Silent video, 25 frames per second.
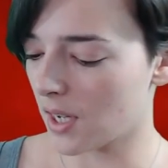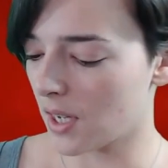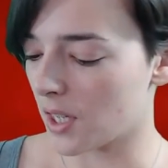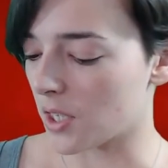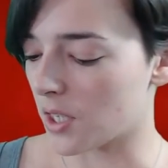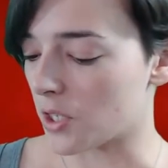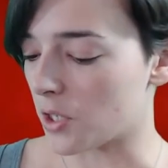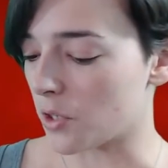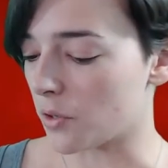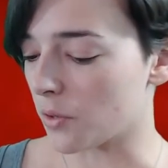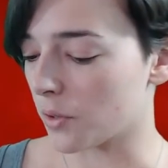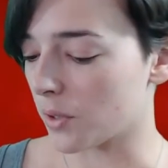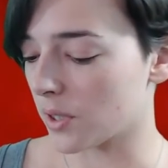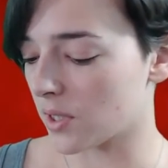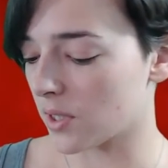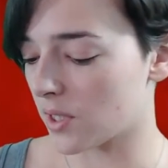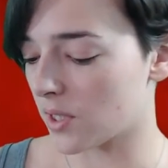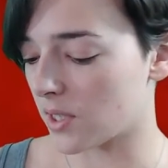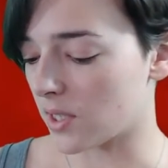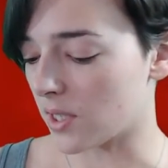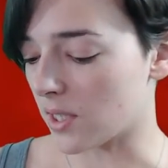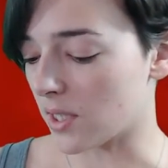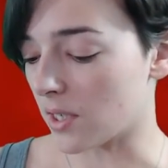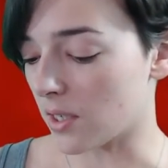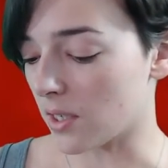you can
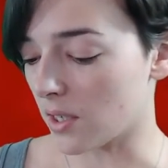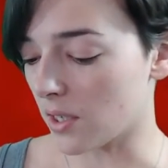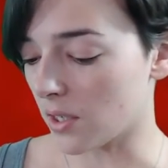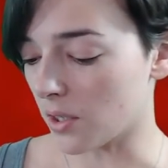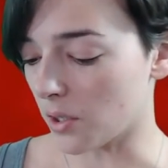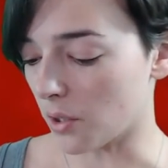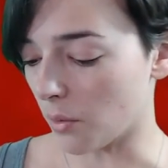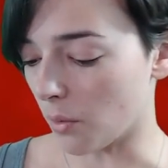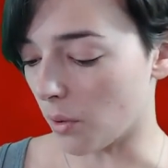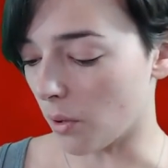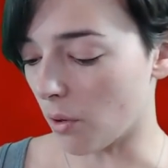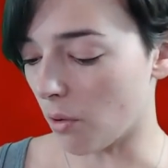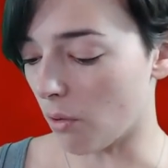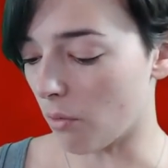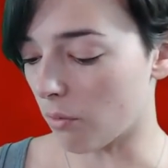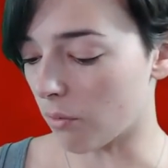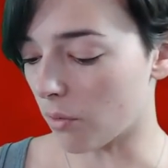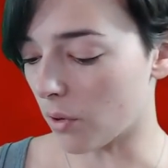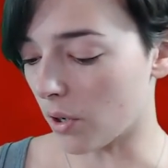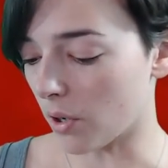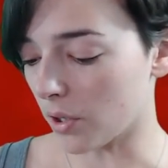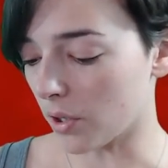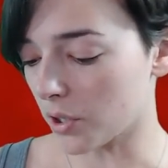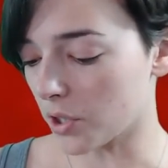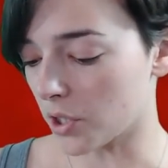see your
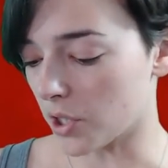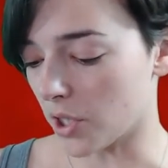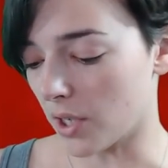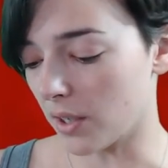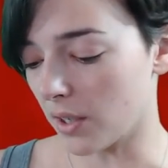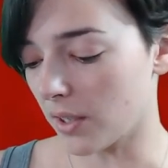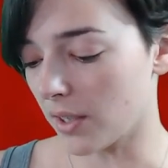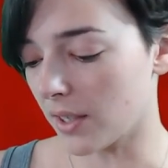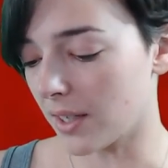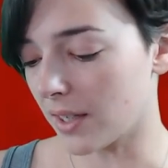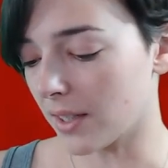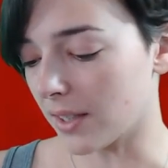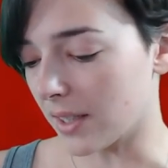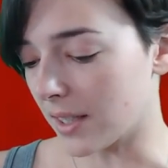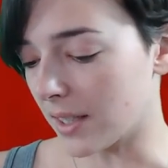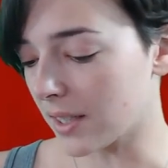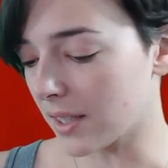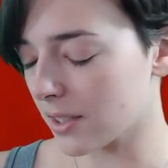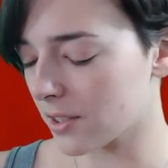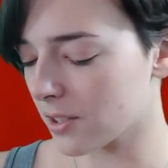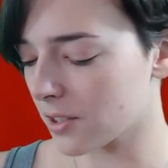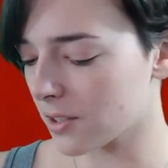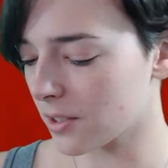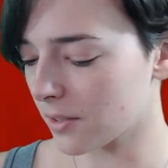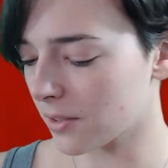overall channel analytics